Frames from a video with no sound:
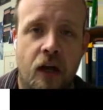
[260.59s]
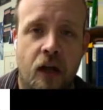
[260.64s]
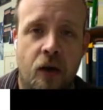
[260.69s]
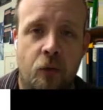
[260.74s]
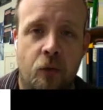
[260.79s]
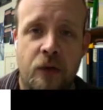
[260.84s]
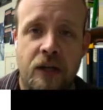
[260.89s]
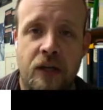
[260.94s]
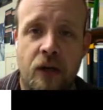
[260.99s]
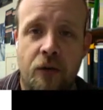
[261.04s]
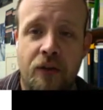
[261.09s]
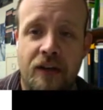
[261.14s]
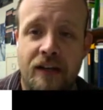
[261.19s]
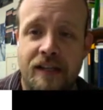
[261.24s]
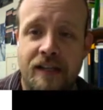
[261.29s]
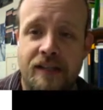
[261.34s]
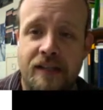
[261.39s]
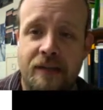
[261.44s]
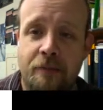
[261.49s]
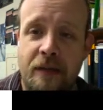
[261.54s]
We know
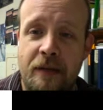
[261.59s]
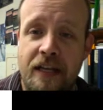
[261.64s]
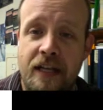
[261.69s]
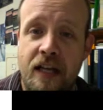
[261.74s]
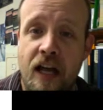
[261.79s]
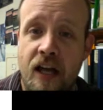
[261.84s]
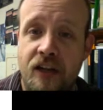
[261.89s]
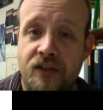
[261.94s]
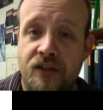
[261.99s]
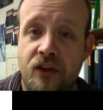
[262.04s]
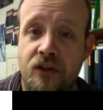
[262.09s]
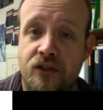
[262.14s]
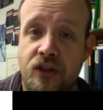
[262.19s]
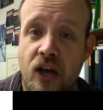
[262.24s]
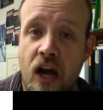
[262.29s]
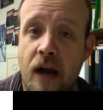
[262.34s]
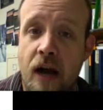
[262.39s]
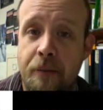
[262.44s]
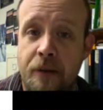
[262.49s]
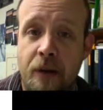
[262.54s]
that because our
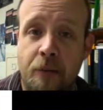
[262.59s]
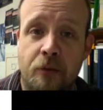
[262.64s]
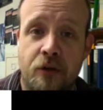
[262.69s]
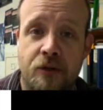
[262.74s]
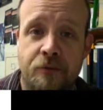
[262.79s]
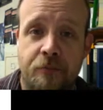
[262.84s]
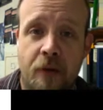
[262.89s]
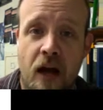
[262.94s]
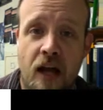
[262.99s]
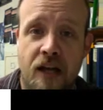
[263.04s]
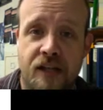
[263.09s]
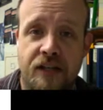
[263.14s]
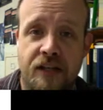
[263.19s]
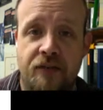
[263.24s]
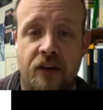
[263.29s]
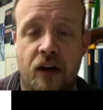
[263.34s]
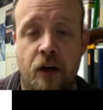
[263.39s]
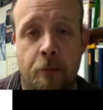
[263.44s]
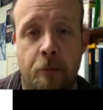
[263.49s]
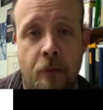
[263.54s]
top number is positive
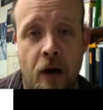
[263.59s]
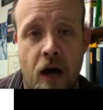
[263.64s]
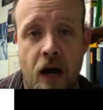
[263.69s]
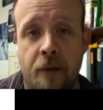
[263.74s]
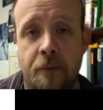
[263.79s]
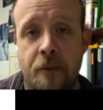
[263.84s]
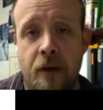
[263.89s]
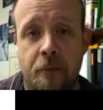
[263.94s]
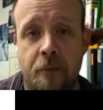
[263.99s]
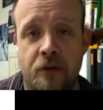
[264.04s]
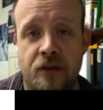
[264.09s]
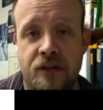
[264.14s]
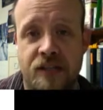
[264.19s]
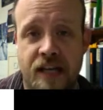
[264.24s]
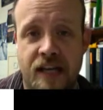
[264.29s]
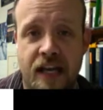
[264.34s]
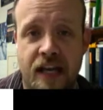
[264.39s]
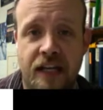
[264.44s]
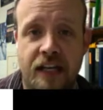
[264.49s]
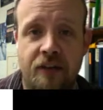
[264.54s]
and our bottom number is
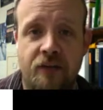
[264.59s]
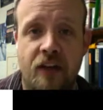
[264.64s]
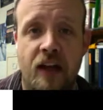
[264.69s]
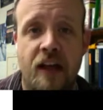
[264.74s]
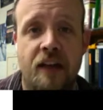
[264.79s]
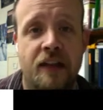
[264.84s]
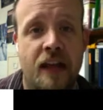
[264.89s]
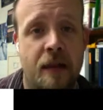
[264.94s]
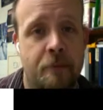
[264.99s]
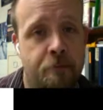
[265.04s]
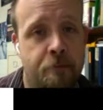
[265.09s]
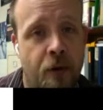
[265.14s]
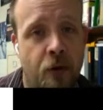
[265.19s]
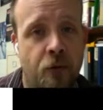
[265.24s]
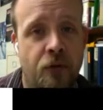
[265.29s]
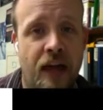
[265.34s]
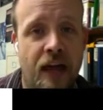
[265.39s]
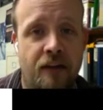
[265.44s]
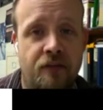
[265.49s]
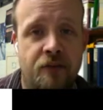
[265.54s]
negative, they both
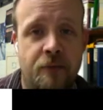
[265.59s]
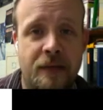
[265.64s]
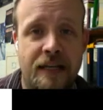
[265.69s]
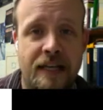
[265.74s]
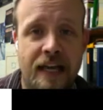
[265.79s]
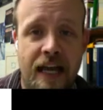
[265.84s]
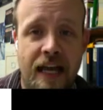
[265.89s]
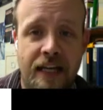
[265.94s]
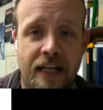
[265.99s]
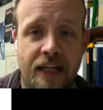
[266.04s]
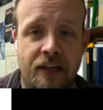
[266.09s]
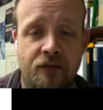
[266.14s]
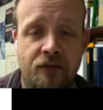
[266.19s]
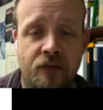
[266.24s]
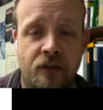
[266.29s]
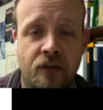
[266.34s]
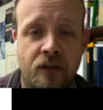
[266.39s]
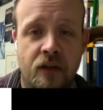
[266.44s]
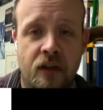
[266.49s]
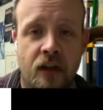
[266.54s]
have to be negative.
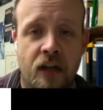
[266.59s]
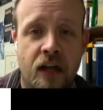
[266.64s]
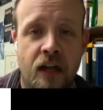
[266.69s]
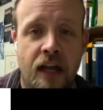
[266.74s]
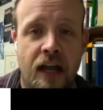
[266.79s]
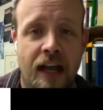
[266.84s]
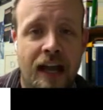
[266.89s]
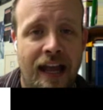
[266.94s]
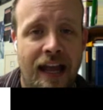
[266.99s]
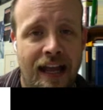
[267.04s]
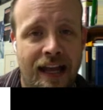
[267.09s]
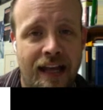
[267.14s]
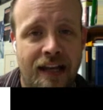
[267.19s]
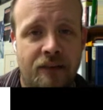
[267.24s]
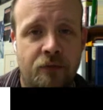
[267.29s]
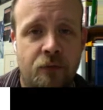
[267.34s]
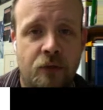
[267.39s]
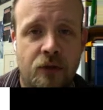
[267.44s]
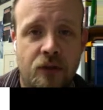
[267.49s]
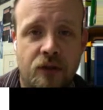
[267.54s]
And
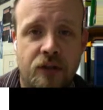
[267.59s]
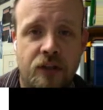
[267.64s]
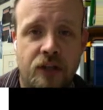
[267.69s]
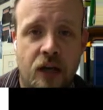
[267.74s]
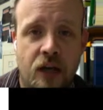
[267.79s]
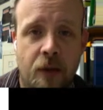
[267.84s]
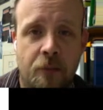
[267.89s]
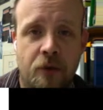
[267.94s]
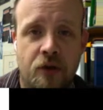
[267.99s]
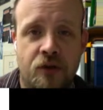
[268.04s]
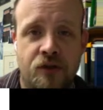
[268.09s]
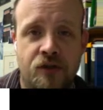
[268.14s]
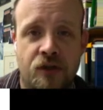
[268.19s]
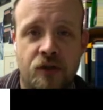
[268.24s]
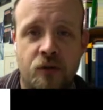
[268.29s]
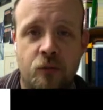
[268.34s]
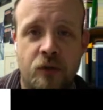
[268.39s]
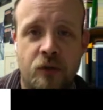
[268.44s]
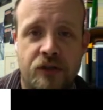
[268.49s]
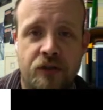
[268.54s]
if we look at numbers,
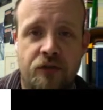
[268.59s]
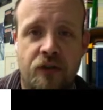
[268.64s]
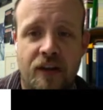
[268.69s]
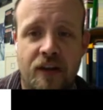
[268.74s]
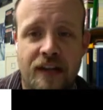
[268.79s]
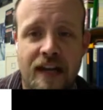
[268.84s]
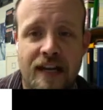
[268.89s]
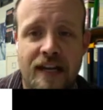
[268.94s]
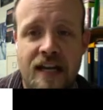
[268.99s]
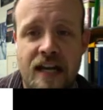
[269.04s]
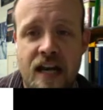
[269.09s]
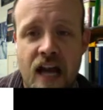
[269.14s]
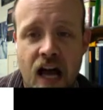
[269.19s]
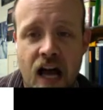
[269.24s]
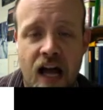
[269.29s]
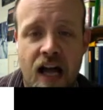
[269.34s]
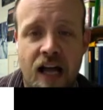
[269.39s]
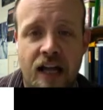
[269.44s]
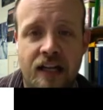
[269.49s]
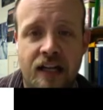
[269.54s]
we should find that
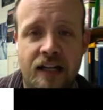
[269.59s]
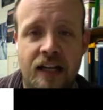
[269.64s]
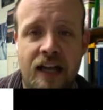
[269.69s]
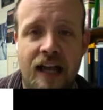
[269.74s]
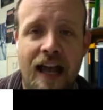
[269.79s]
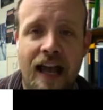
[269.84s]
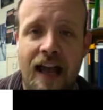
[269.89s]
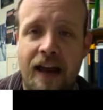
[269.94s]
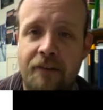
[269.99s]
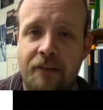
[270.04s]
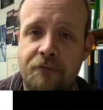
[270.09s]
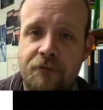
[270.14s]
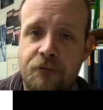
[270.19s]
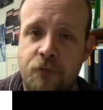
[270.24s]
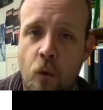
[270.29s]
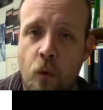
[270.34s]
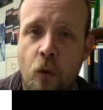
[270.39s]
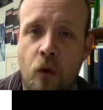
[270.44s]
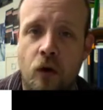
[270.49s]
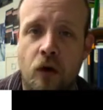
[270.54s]
9 and
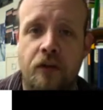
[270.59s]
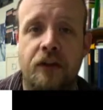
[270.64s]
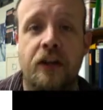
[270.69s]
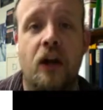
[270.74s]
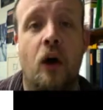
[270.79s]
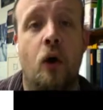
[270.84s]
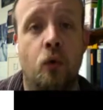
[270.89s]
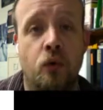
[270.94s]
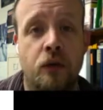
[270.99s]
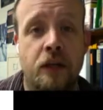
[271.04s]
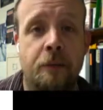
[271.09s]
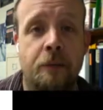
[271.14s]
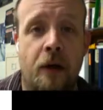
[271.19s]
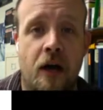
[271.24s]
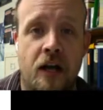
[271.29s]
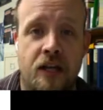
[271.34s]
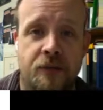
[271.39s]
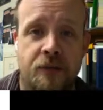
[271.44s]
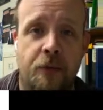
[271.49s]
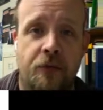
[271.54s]
4 are the only
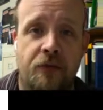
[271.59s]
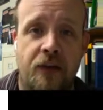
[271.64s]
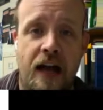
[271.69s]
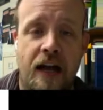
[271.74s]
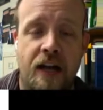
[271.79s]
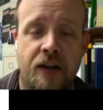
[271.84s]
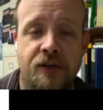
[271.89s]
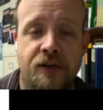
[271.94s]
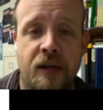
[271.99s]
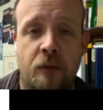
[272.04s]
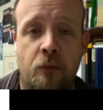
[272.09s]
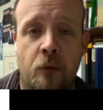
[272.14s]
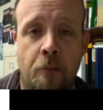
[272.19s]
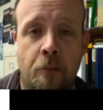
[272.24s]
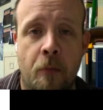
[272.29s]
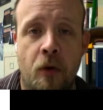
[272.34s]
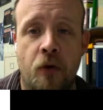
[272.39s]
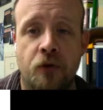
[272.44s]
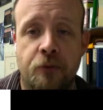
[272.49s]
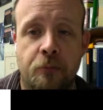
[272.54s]
possible values that will
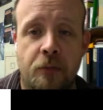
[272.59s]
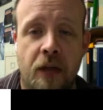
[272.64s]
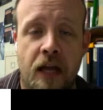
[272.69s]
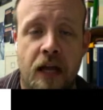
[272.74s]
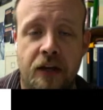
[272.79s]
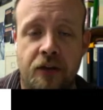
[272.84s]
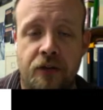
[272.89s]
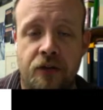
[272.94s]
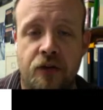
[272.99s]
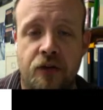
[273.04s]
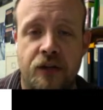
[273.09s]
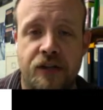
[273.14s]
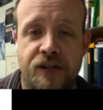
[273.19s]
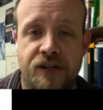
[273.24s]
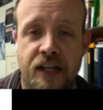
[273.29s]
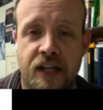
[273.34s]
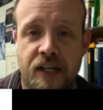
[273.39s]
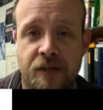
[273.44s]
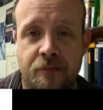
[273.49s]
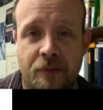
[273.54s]
multiply to
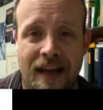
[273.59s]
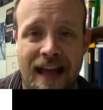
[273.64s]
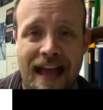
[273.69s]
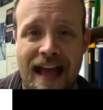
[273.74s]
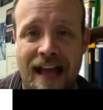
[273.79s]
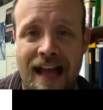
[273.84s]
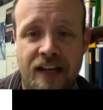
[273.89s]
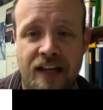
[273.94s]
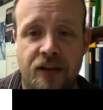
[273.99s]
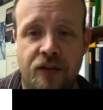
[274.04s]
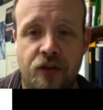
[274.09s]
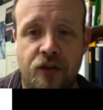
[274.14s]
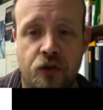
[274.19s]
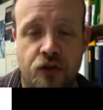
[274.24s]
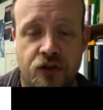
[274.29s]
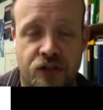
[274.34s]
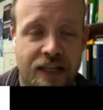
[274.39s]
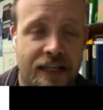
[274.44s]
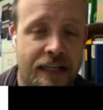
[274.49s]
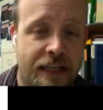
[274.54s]
36 but add to
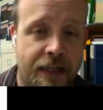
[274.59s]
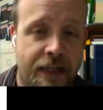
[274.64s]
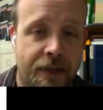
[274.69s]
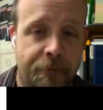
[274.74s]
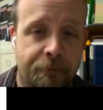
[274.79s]
13.